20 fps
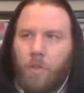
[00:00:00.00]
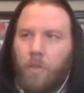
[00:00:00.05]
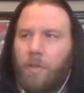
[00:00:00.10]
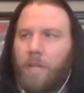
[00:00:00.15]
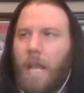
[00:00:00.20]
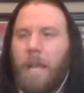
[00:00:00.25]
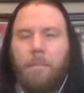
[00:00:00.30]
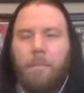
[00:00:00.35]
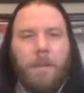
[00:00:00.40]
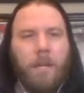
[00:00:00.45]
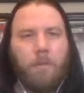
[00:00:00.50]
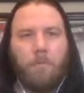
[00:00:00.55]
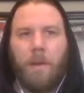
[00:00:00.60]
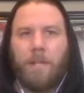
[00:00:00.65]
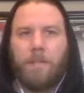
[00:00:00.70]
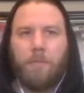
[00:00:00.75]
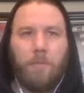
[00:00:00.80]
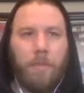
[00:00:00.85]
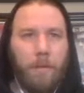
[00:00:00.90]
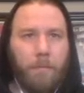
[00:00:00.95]
came in and
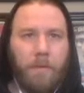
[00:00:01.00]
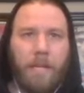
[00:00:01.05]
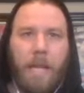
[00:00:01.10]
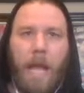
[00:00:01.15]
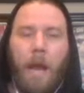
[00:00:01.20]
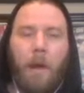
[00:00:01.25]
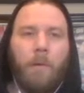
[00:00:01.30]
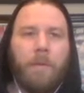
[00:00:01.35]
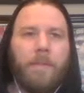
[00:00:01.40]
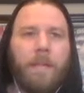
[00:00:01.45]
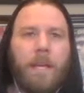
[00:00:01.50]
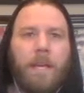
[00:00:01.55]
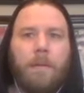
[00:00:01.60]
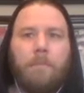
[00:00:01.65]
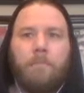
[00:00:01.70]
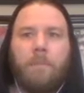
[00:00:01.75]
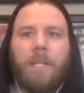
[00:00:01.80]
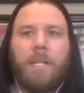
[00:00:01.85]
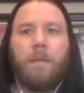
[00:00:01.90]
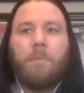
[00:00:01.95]
wrestled every now and then,
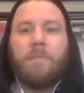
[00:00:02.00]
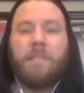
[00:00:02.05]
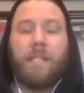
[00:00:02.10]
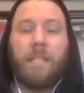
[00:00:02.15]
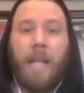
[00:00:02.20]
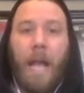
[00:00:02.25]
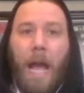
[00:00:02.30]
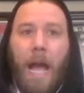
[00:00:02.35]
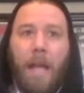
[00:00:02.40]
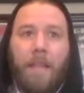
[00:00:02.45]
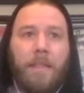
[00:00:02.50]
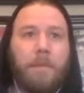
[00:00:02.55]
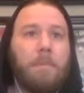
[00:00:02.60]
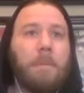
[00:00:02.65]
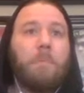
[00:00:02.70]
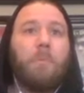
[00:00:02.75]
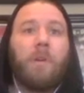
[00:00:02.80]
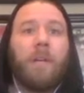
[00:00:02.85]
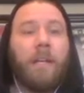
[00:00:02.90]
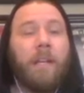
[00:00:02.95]
but he was a guy that
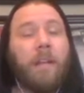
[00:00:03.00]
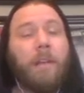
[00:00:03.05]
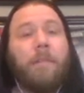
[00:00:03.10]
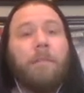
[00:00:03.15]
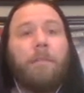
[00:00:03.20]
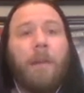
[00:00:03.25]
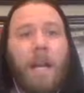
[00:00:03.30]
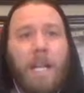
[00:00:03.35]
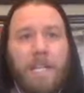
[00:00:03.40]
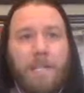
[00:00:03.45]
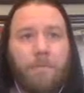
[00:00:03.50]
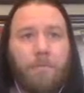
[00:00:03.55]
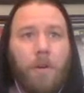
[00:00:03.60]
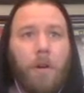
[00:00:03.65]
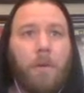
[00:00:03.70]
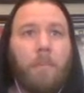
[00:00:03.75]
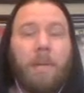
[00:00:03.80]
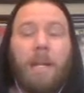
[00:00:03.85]
people could get advice from,